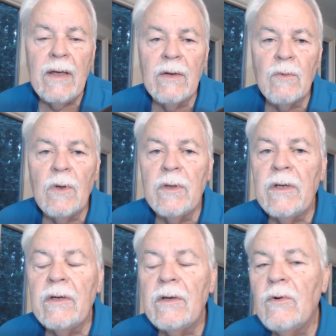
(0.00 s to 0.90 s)

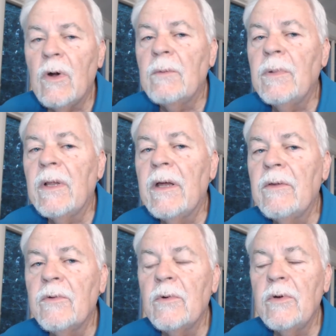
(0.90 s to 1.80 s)
enrolling in a drug
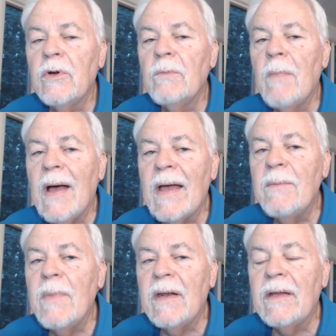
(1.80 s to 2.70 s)
plan through your My
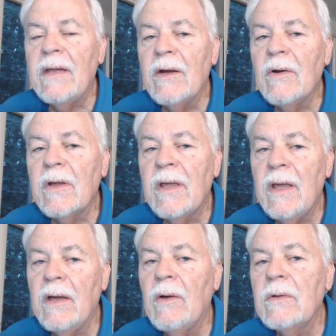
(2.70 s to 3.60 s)
Medicare
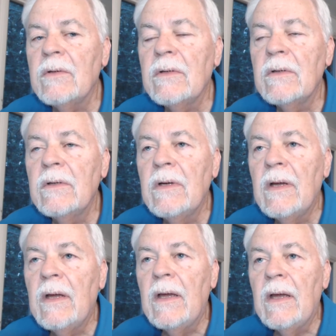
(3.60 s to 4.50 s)
account.
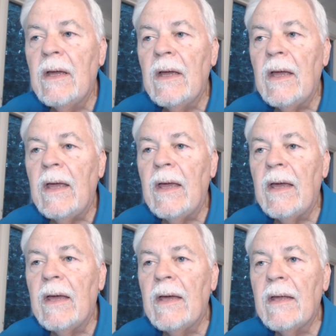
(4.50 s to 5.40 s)

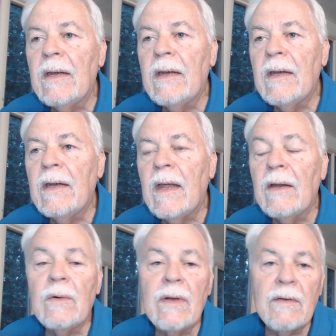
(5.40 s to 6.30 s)
And
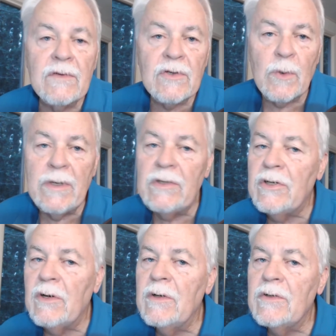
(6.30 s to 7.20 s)
I don't have screen
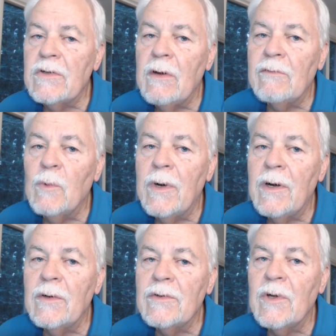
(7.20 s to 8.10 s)
sharing
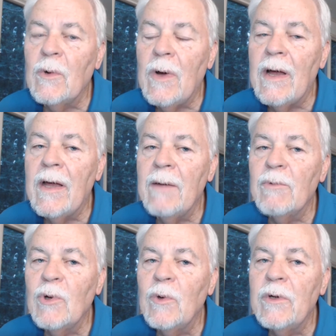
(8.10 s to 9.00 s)
software, so I
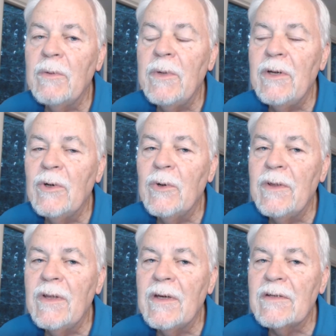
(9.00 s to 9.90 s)
am going to be
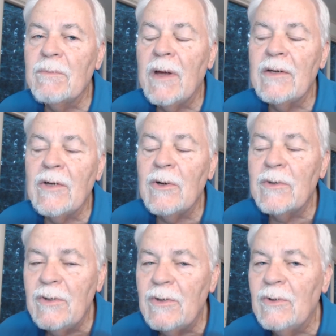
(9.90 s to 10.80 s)
doing this by
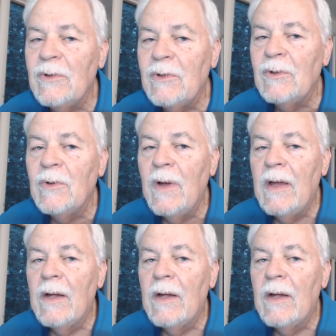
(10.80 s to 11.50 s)
talking to you,